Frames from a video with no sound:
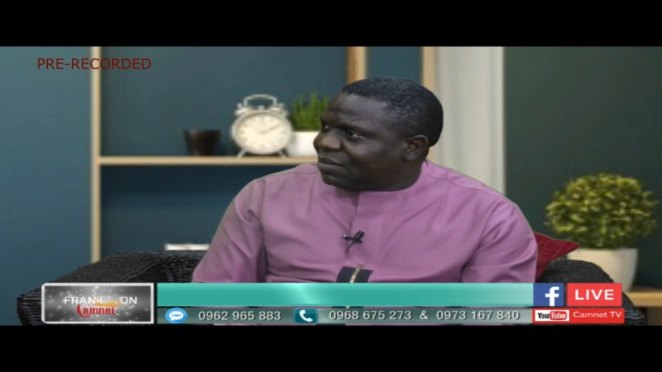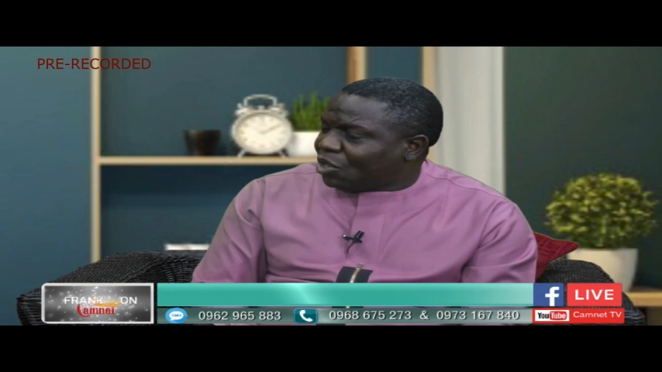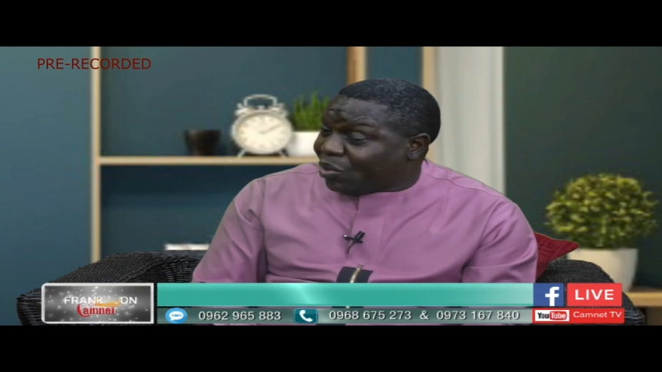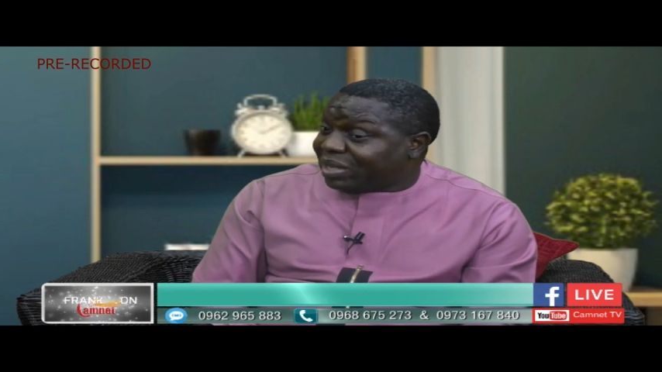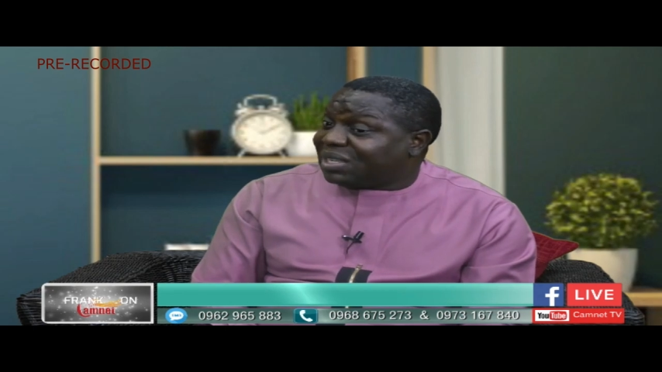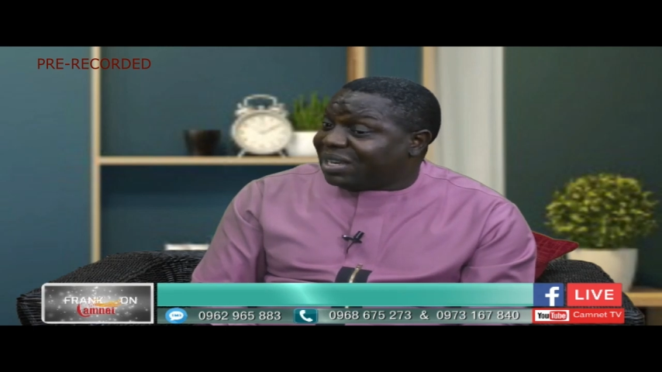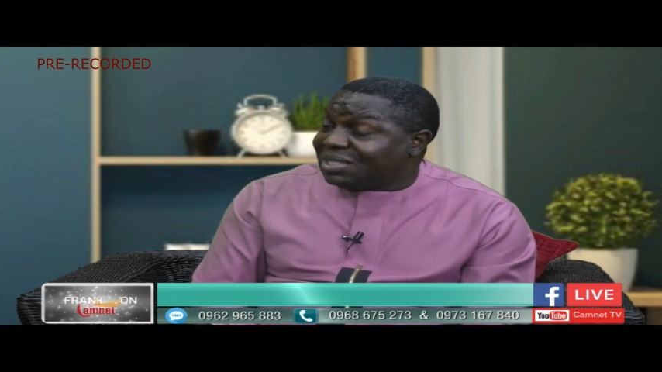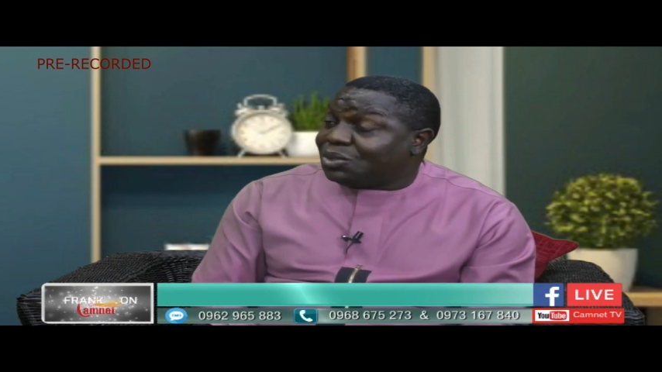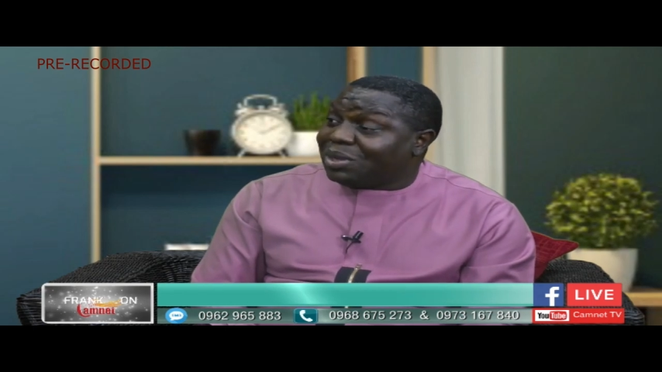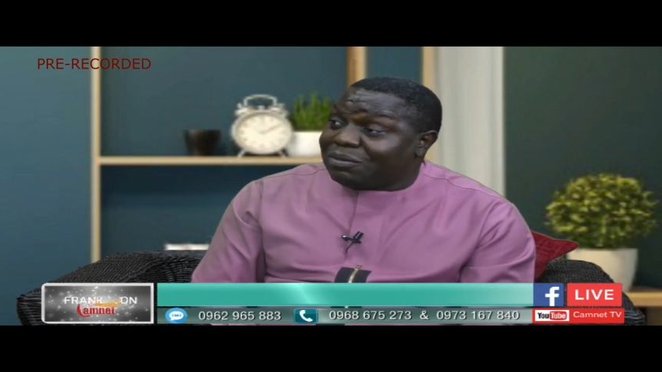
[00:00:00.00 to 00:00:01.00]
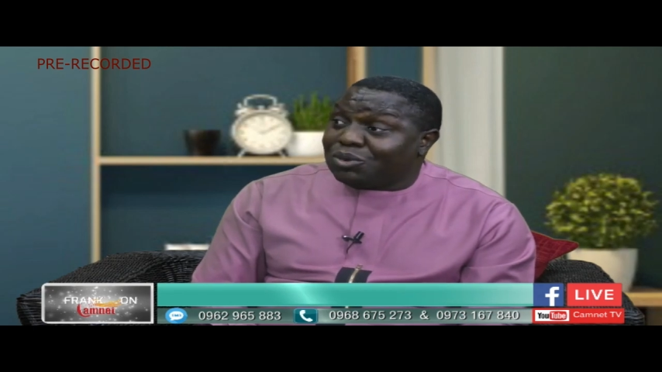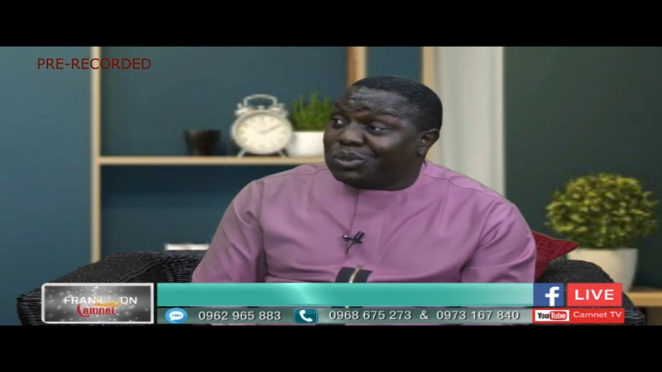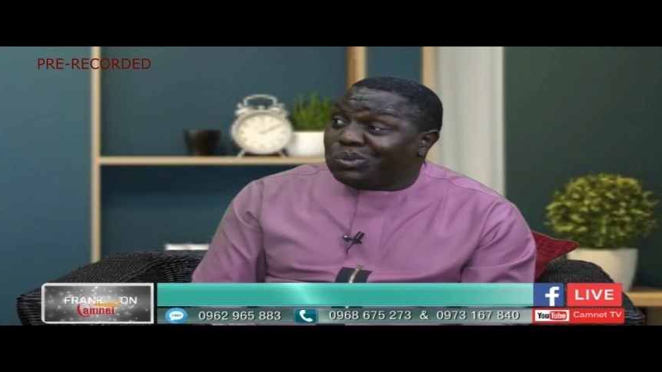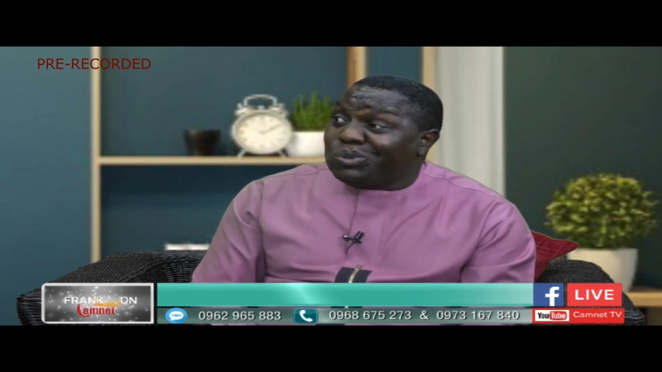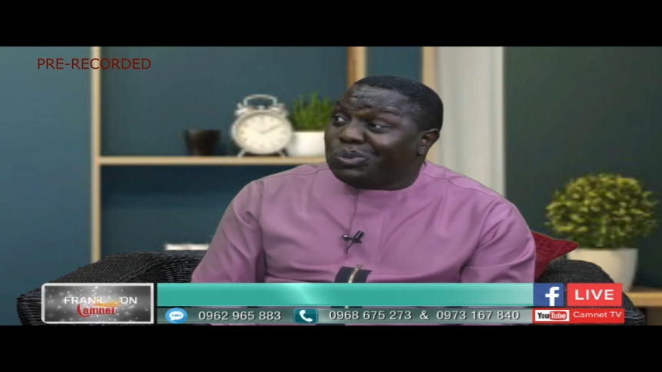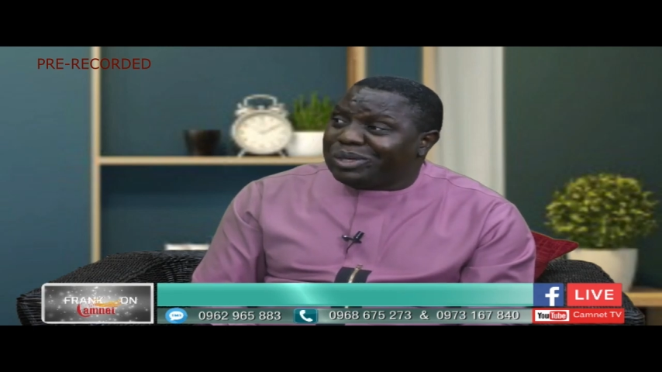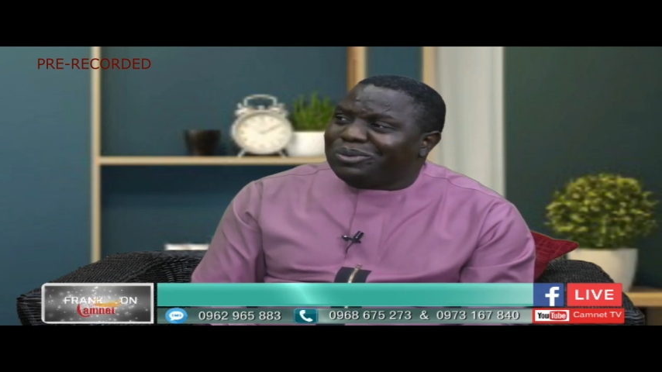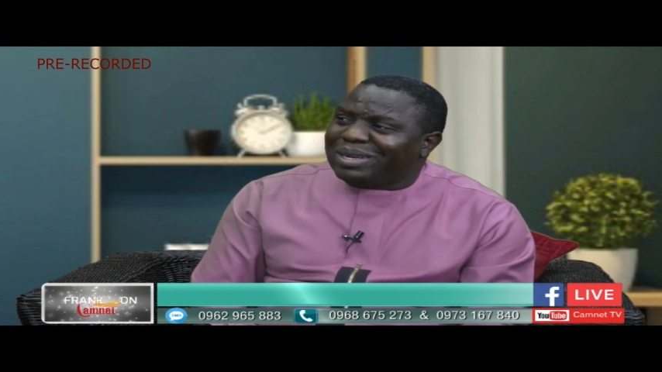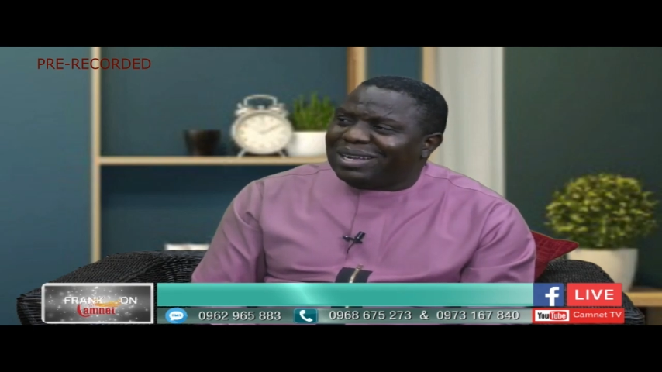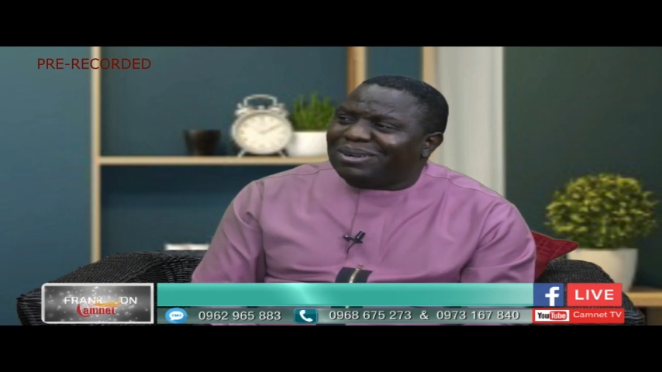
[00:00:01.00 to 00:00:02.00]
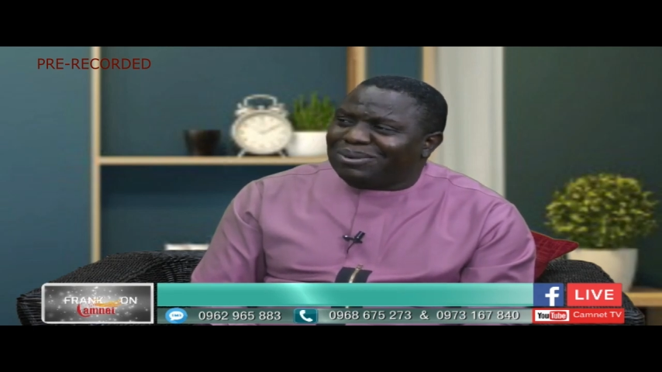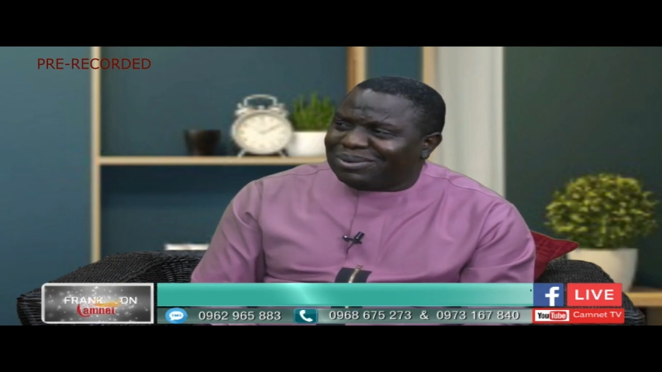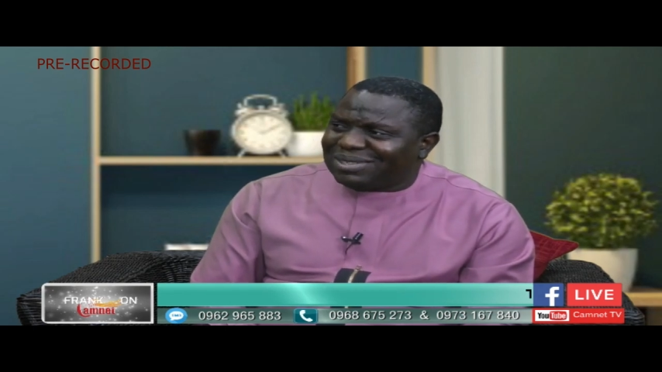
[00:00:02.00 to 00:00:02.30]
Your Excellency, we have got goodwill now.